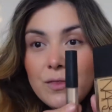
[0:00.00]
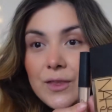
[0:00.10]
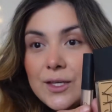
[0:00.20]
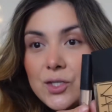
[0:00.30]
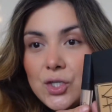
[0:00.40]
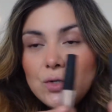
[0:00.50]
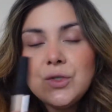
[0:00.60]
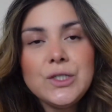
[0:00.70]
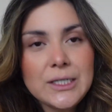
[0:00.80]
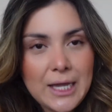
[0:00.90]
These two
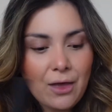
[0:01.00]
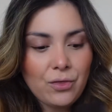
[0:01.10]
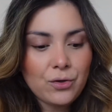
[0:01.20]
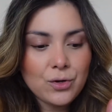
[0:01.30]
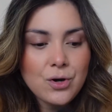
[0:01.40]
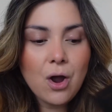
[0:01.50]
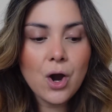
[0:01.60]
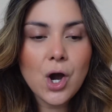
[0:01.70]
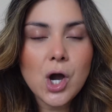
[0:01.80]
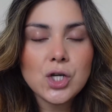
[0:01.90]
together
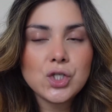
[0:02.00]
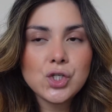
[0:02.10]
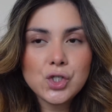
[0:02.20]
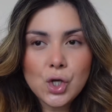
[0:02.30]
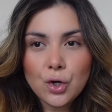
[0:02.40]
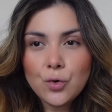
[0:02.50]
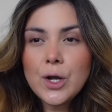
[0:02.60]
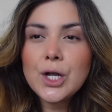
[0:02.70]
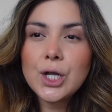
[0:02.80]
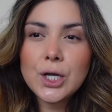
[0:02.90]
are
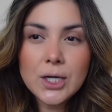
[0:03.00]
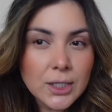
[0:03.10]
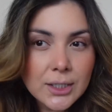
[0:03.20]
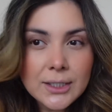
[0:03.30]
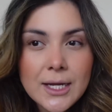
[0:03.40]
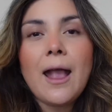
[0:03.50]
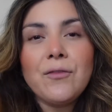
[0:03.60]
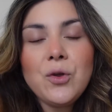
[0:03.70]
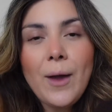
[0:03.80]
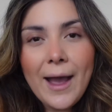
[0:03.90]
so good.
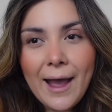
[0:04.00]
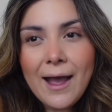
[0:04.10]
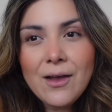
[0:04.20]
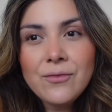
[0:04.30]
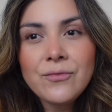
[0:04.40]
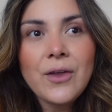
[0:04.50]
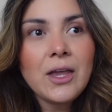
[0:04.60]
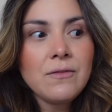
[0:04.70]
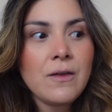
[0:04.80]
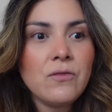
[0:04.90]
If you have
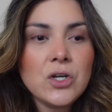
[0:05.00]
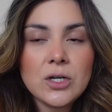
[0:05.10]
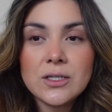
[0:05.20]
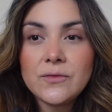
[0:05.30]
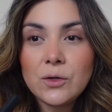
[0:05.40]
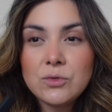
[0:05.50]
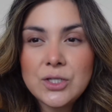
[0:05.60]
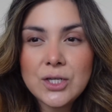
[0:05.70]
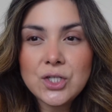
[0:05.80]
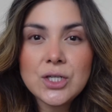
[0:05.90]
a favorite NARS
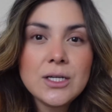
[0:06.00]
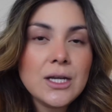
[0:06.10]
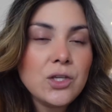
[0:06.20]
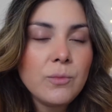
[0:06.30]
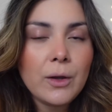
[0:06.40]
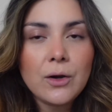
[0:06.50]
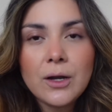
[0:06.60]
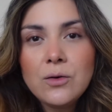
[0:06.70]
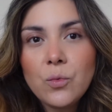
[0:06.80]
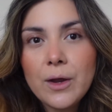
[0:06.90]
foundation and you pair
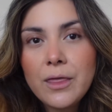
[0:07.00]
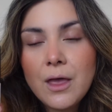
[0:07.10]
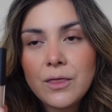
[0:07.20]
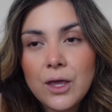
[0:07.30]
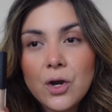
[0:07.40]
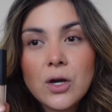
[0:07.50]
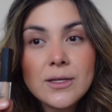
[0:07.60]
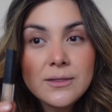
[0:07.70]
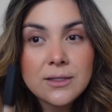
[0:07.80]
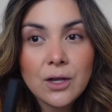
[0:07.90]
it with their
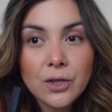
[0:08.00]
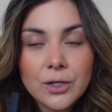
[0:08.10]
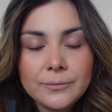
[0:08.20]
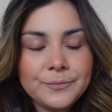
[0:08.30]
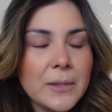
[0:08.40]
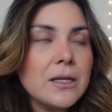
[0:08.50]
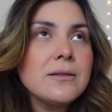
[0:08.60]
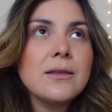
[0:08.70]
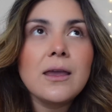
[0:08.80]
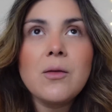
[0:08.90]
concealer, it
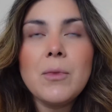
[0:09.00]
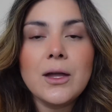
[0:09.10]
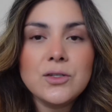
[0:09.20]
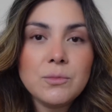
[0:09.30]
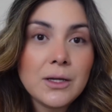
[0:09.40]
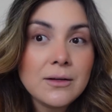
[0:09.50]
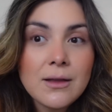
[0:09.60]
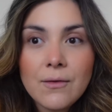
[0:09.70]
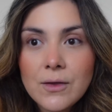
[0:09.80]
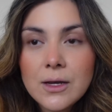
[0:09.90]
is like a match made in
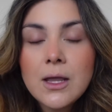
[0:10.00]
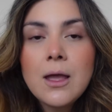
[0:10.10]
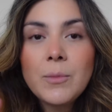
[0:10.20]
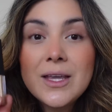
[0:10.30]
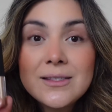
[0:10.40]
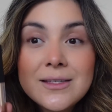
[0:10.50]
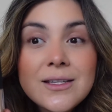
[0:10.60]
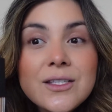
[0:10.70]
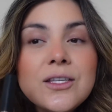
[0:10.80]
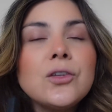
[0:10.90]
heaven, because this
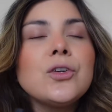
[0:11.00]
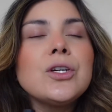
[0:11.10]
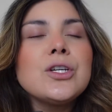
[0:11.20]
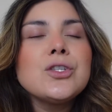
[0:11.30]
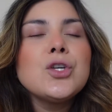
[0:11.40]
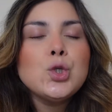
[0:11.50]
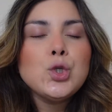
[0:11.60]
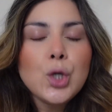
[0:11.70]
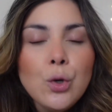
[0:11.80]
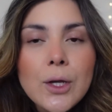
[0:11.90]
concealer is
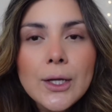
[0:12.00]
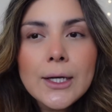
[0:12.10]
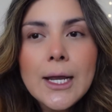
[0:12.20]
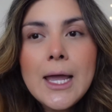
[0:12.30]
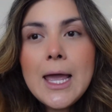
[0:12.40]
so good.